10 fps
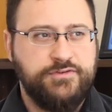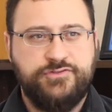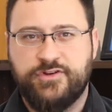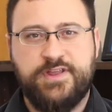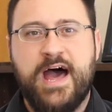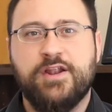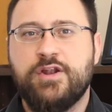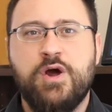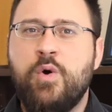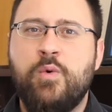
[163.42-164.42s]
Just out
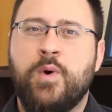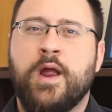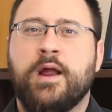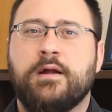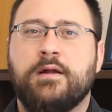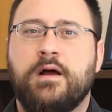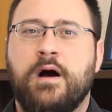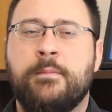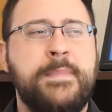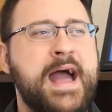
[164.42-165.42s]
of nowhere,
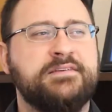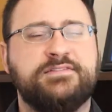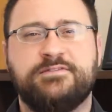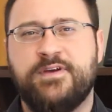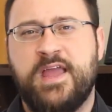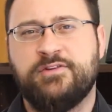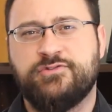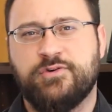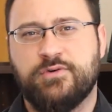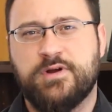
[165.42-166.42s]
a massive
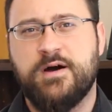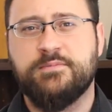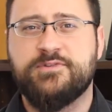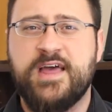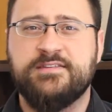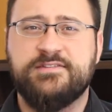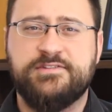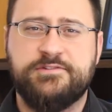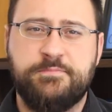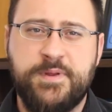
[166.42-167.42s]
angel comes and
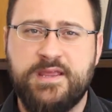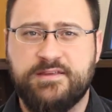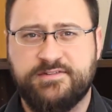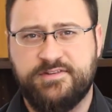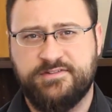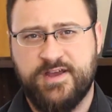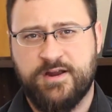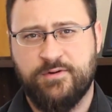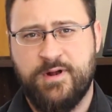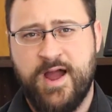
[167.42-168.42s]
speaks to
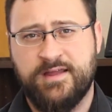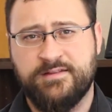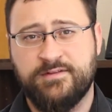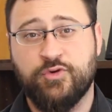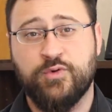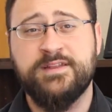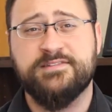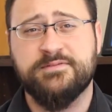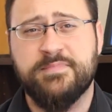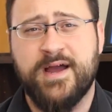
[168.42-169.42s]
Zechariah and greets
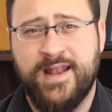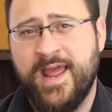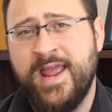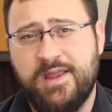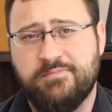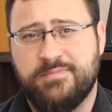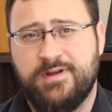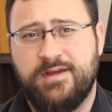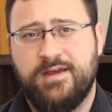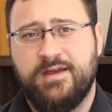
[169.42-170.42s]
him by name.
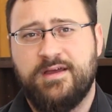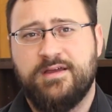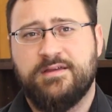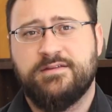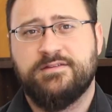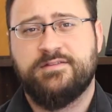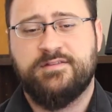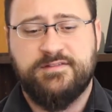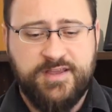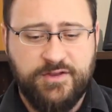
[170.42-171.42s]

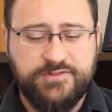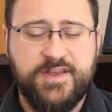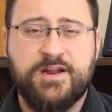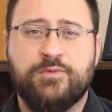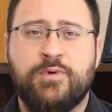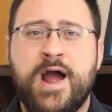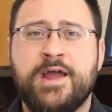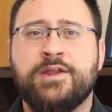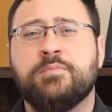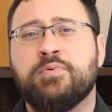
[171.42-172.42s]
Tells
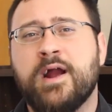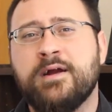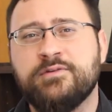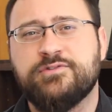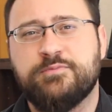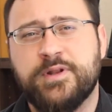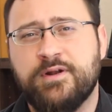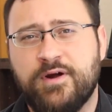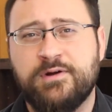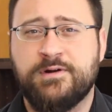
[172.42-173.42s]
Zechariah, your prayers have been
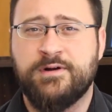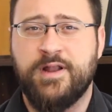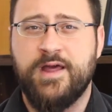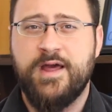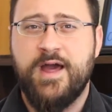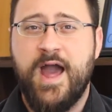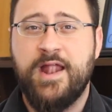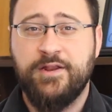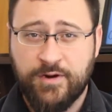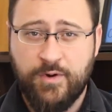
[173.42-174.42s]
heard,
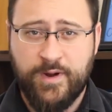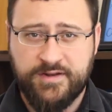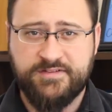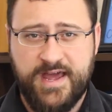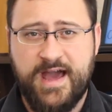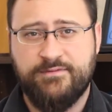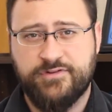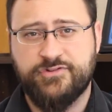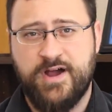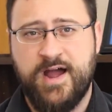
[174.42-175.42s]
and you're going to have a
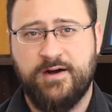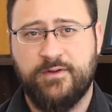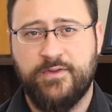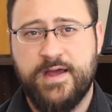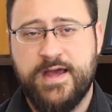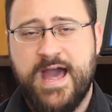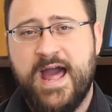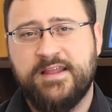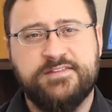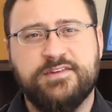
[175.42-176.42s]
child.
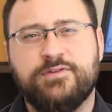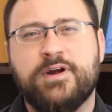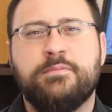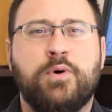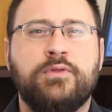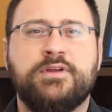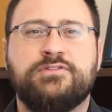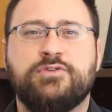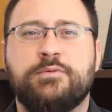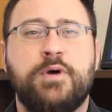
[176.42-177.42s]
And he says very importantly
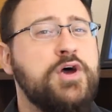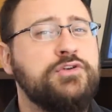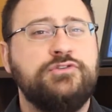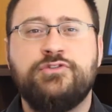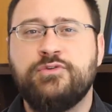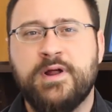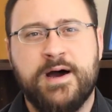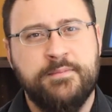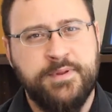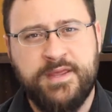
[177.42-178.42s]
to him, do
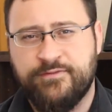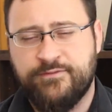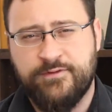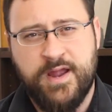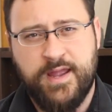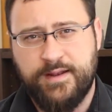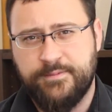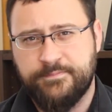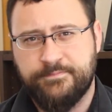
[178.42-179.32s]
not be afraid.